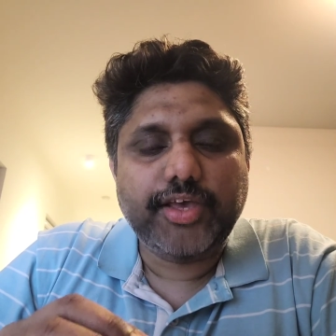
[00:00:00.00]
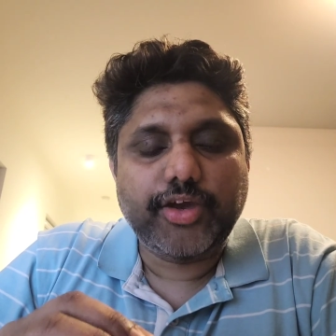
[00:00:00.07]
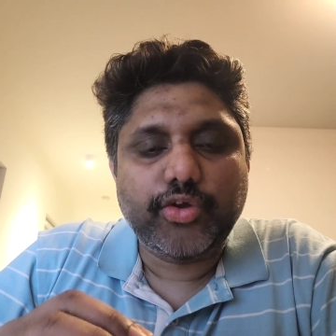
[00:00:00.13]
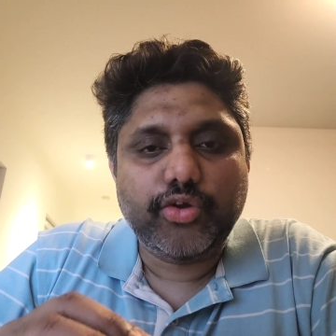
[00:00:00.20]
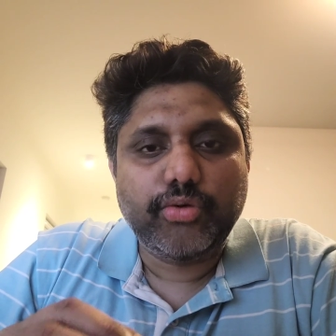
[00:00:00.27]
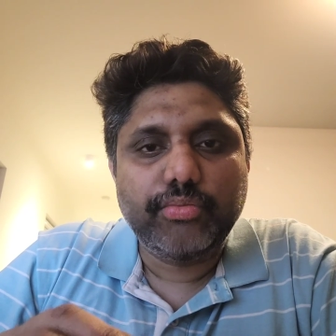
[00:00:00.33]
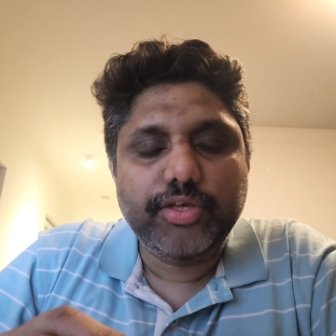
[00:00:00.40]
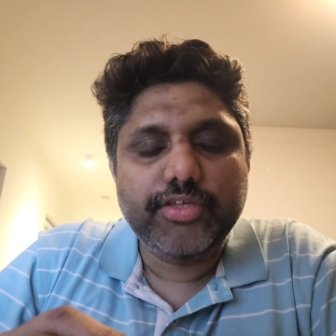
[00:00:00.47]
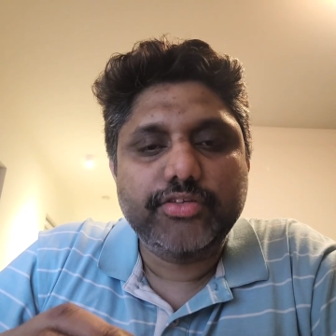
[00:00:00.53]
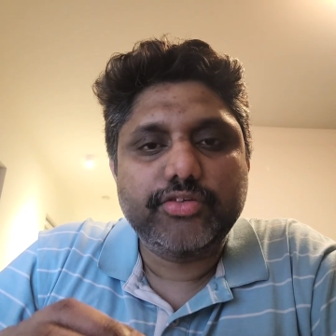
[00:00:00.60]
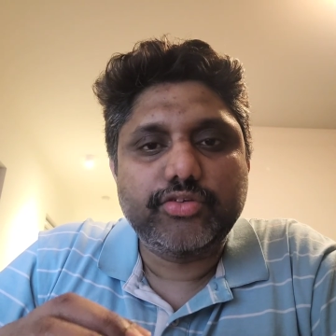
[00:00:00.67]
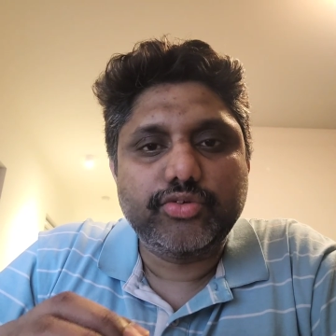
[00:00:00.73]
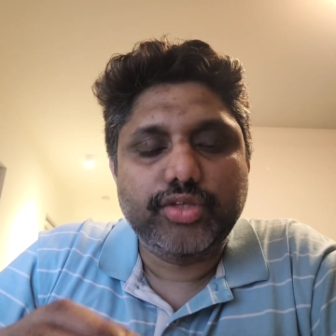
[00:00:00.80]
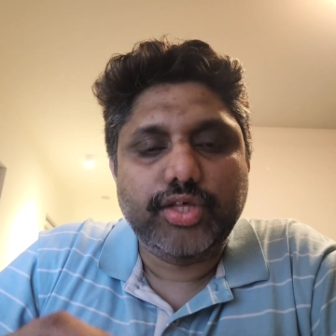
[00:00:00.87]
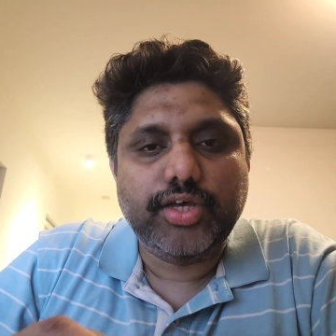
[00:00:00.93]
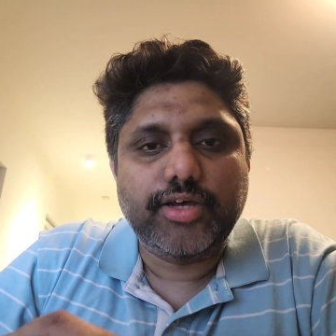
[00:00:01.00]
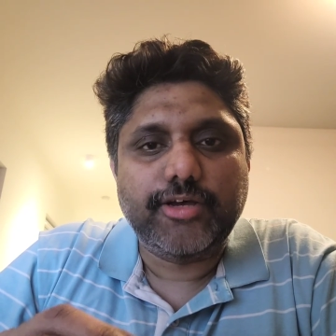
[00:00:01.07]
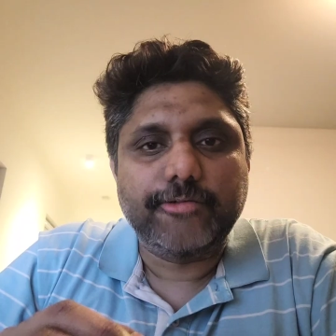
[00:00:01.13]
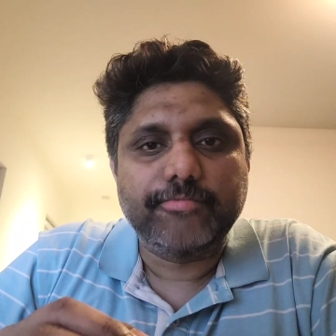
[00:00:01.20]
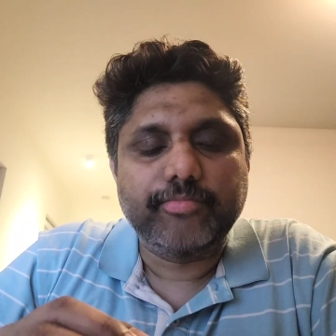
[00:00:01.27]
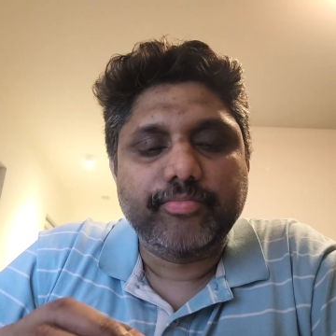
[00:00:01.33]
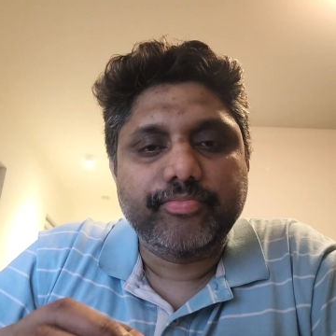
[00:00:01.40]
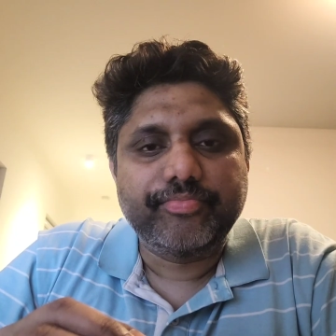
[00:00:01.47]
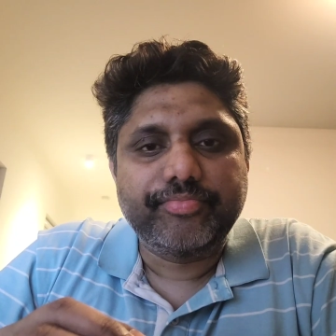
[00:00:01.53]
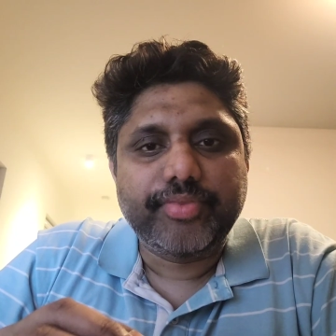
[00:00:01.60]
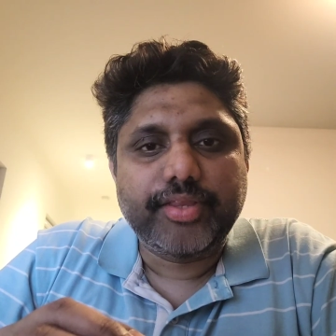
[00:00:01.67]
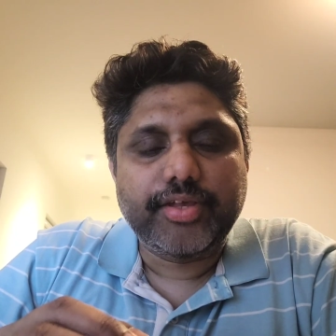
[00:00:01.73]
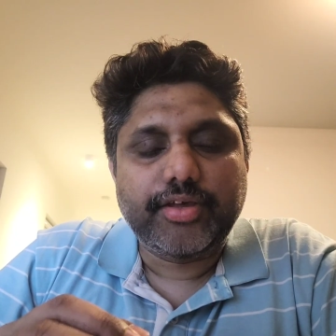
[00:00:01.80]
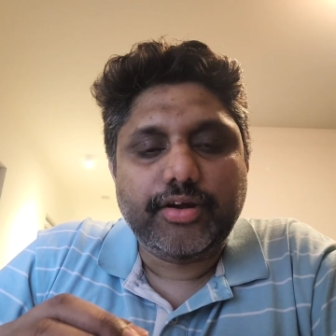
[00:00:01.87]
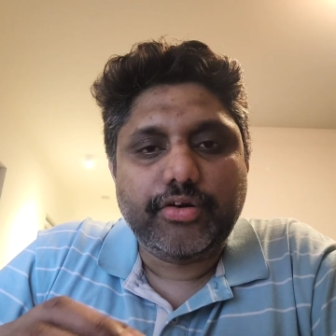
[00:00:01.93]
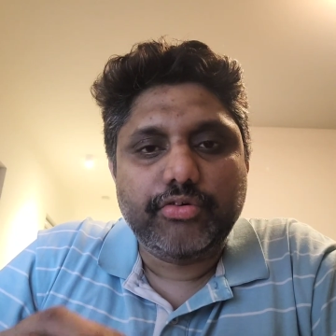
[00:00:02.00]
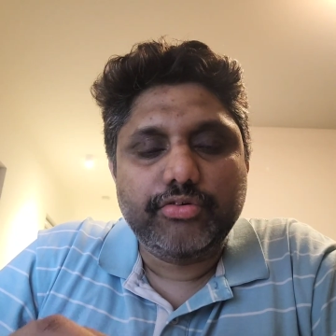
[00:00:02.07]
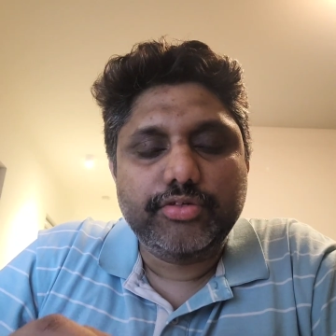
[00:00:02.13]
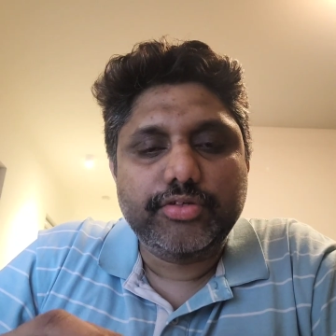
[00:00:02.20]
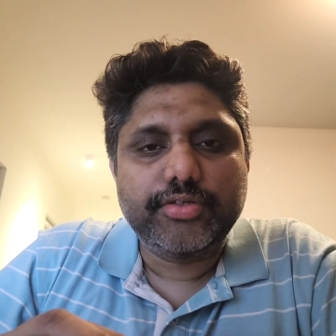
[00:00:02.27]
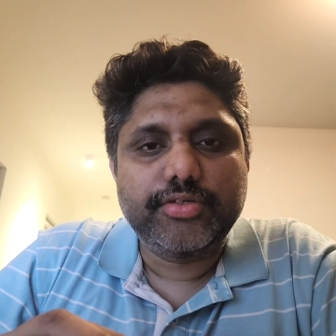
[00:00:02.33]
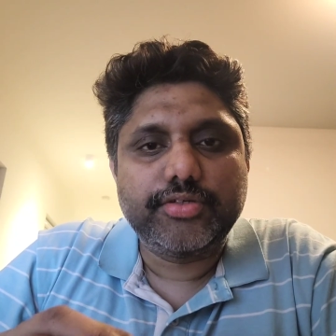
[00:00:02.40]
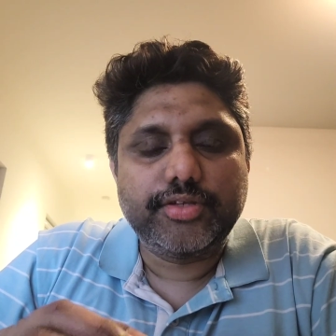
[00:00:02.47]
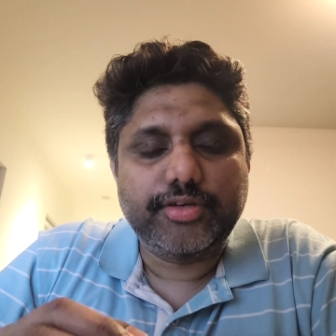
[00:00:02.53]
economics to the routes.